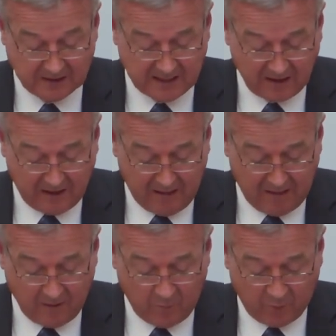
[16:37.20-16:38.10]
Certainly
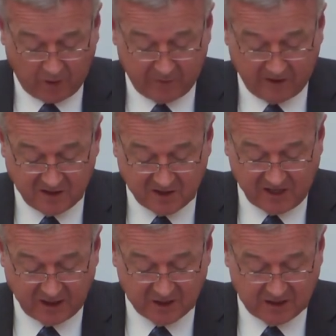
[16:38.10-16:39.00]
the proper
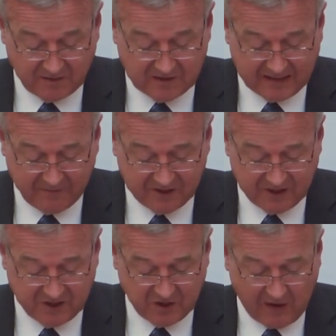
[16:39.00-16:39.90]
construction of the
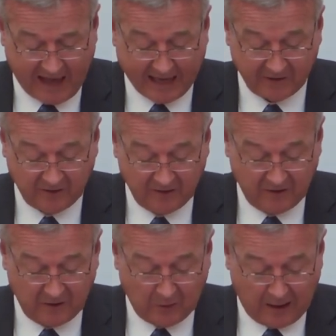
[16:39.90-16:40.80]
72 Act
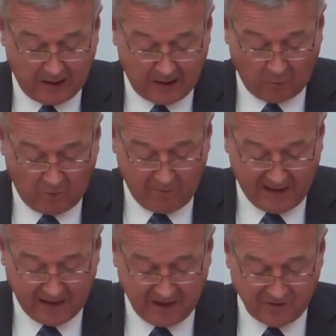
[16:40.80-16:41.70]

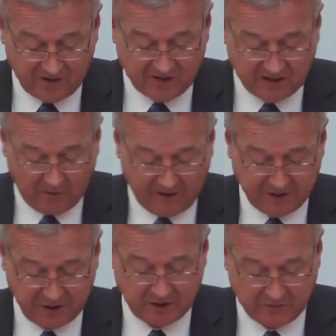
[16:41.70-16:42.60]
remain interesting
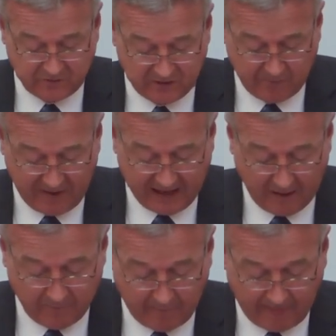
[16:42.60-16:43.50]
questions for debate.
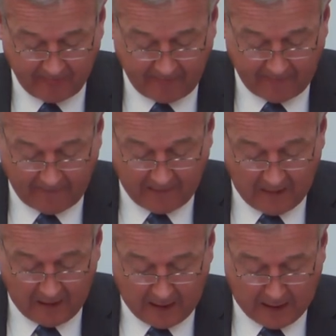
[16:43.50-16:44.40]

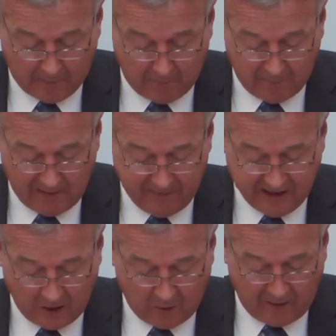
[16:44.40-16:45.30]
Let me
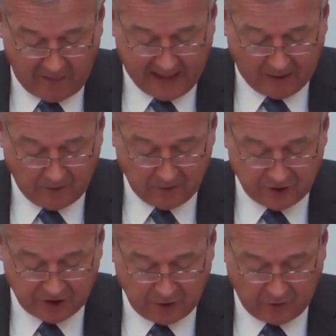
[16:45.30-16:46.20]
go on then
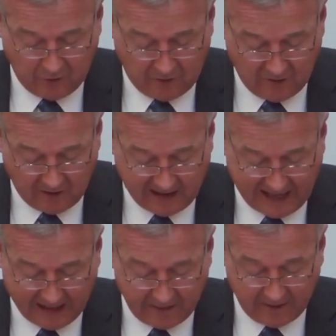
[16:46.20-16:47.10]
to look
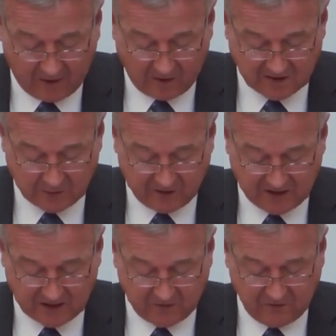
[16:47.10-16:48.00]
at the
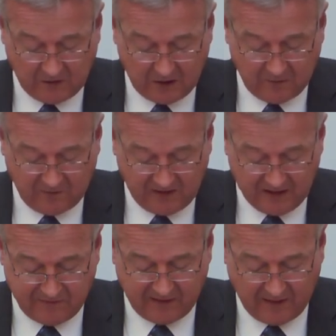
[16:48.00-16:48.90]
consequences of
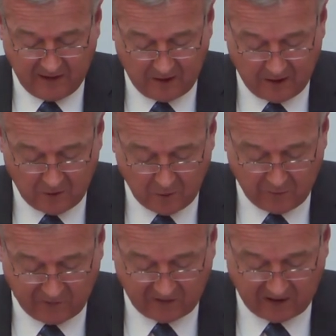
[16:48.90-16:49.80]
leaving the EU
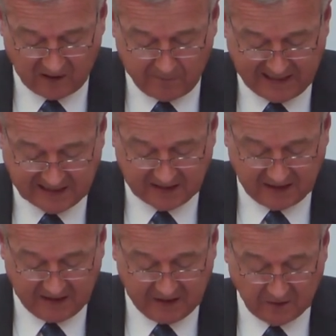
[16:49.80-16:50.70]
for our
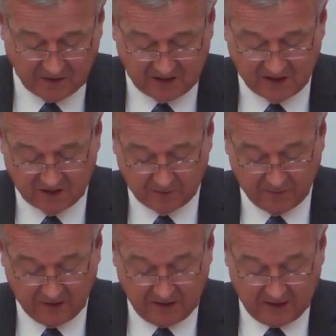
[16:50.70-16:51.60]
domestic legal system,